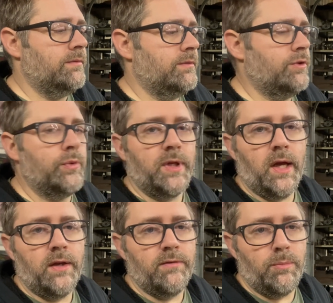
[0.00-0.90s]
doing
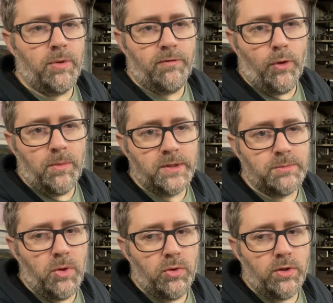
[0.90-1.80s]
kind of a performance
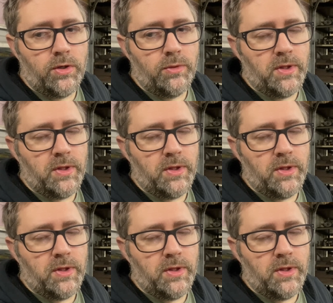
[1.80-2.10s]
motor